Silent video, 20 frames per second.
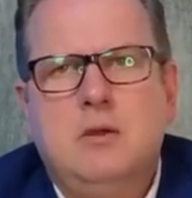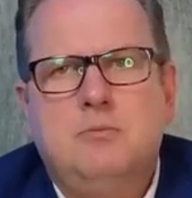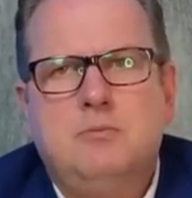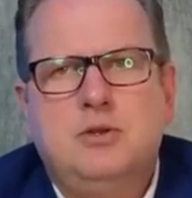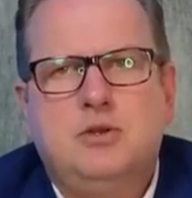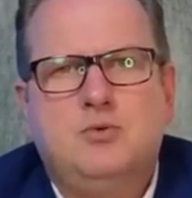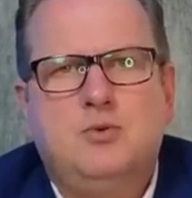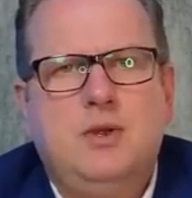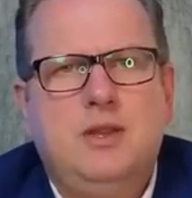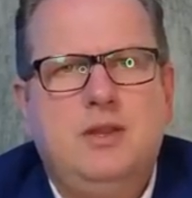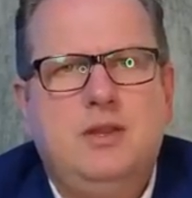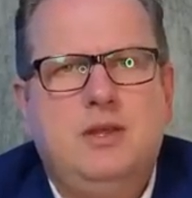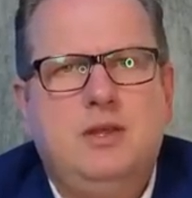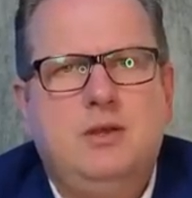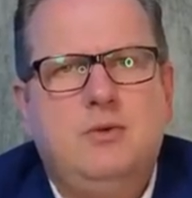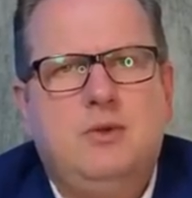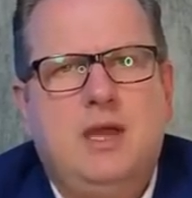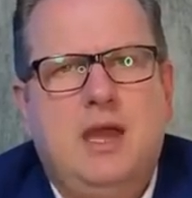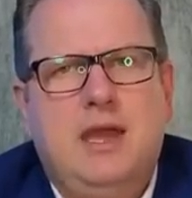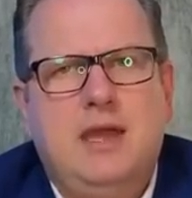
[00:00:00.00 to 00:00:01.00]
between
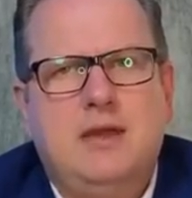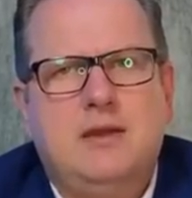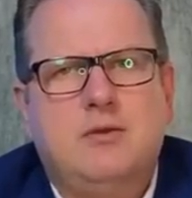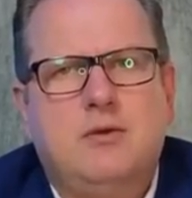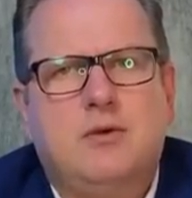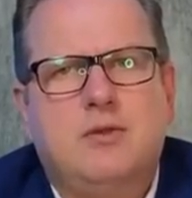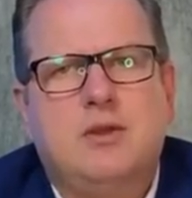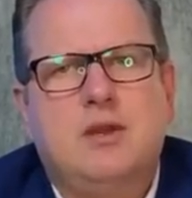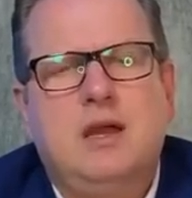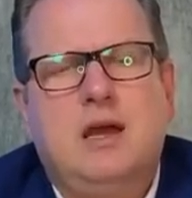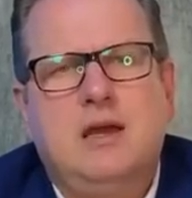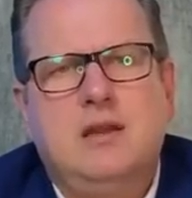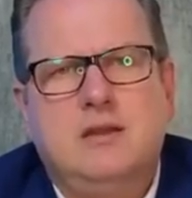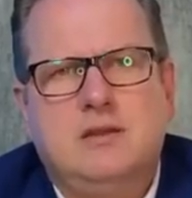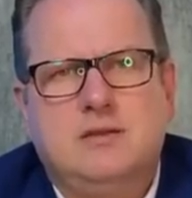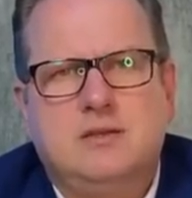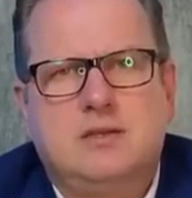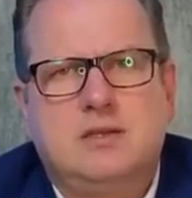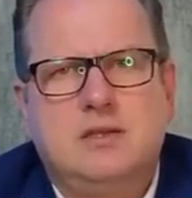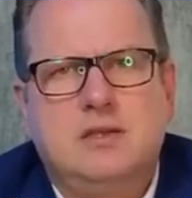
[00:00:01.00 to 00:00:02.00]
the UK and Northern
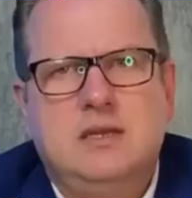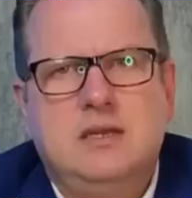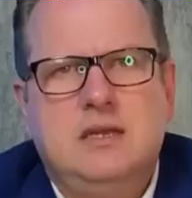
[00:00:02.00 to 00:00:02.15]
Ireland.